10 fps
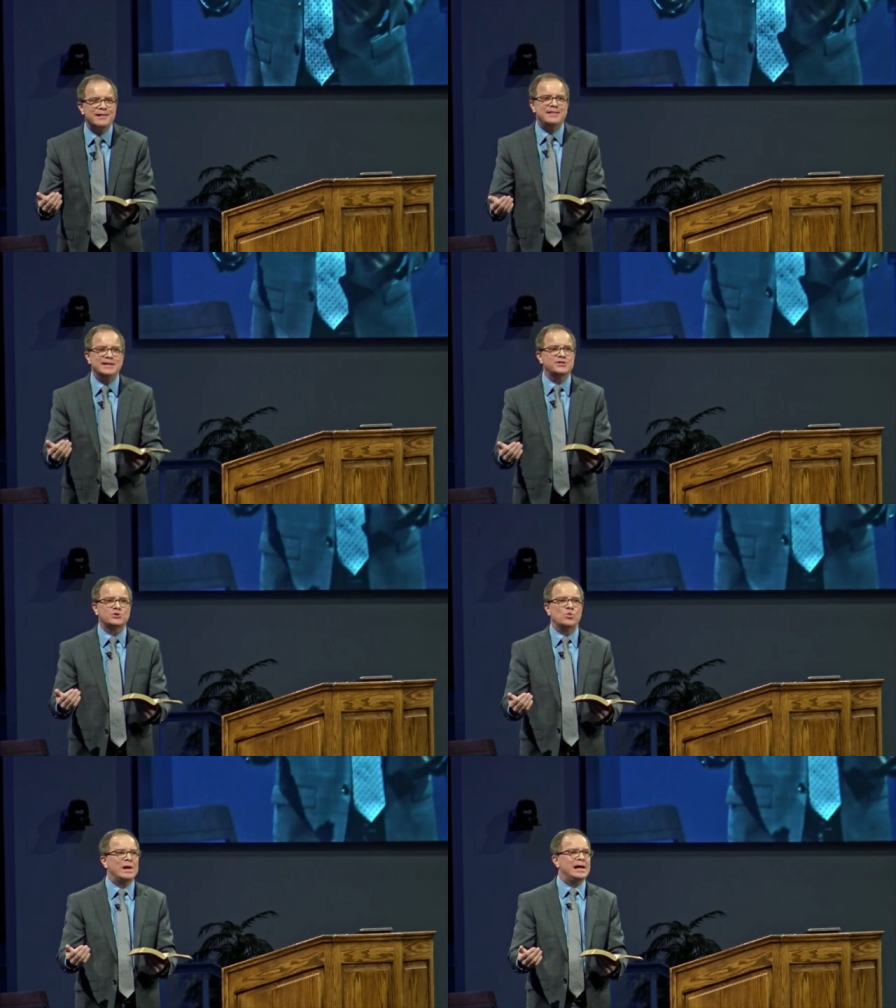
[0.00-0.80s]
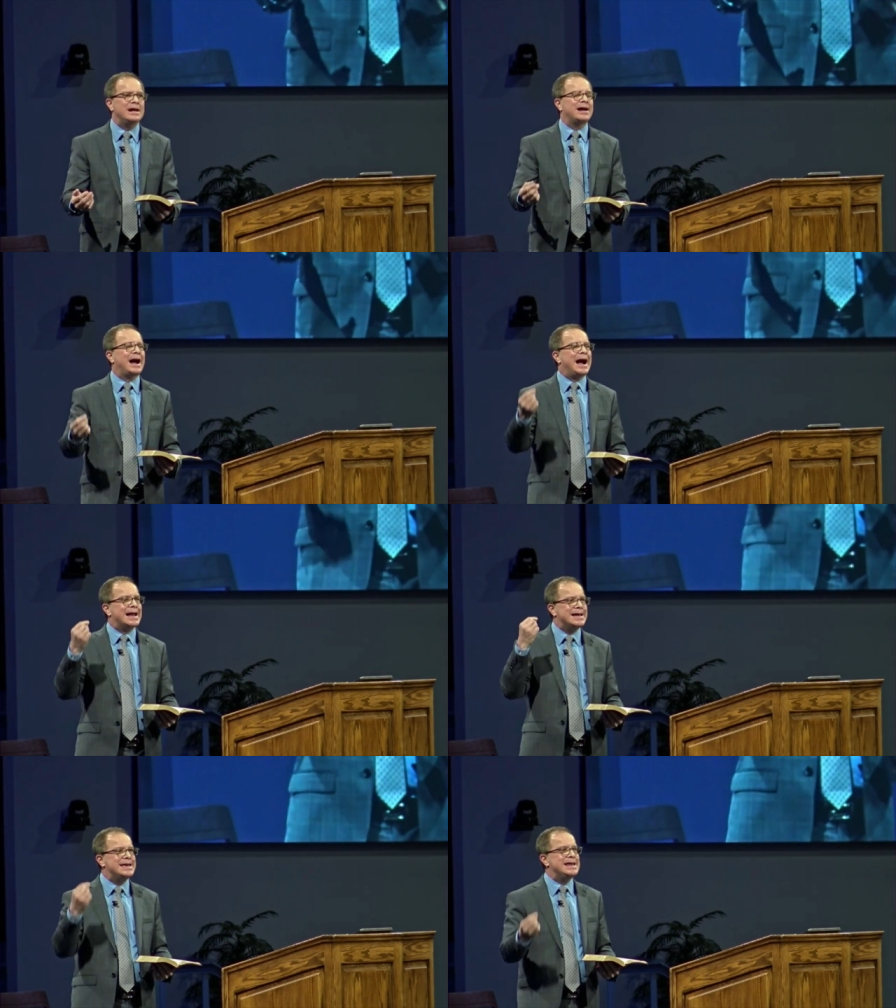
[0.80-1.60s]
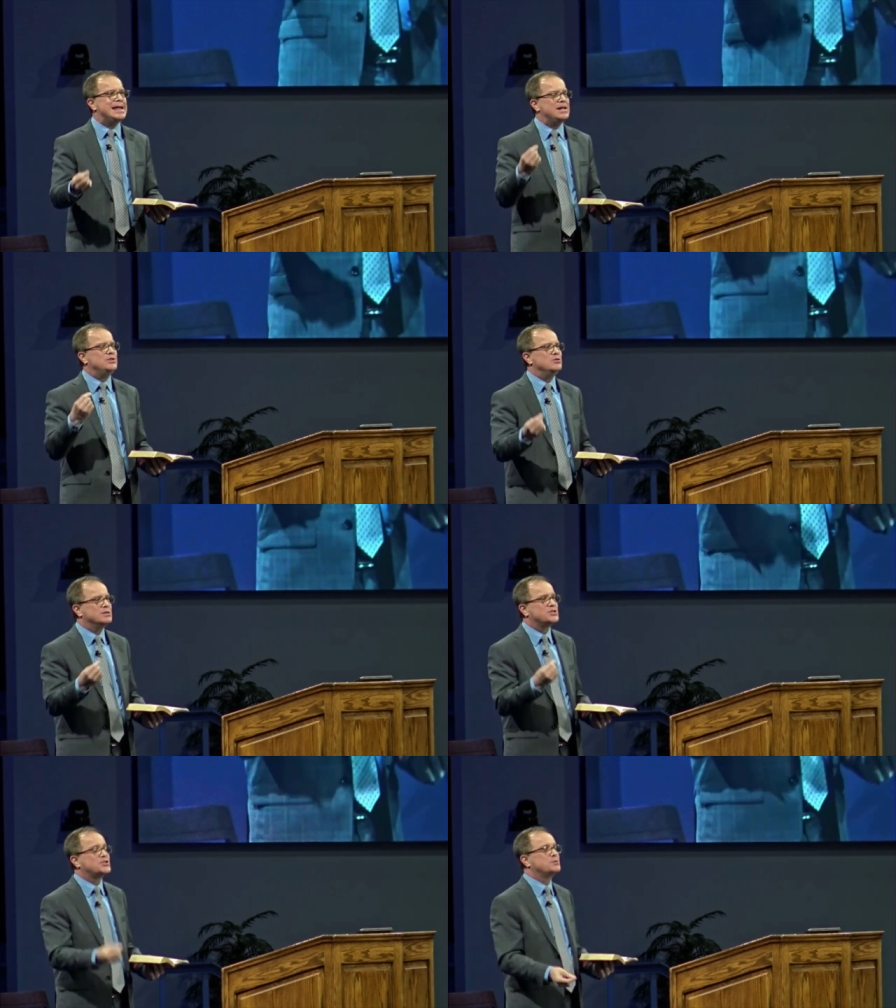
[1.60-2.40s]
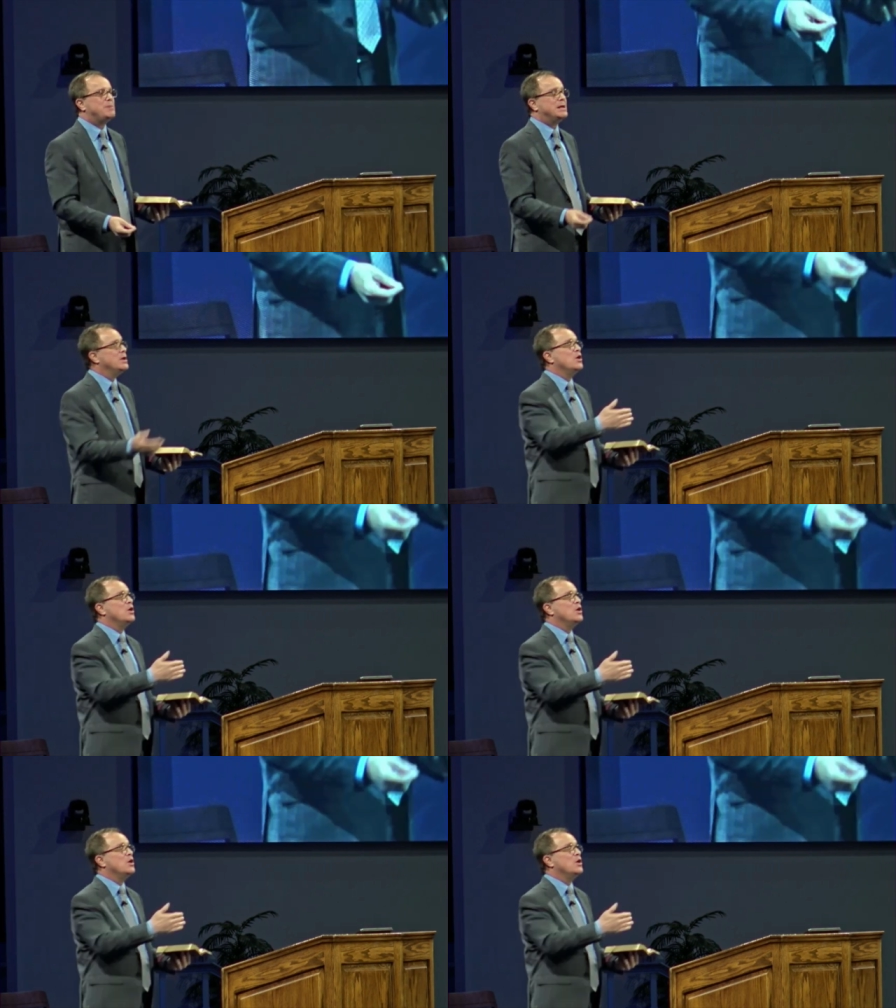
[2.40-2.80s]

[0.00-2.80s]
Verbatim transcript: This week, I need you to speak.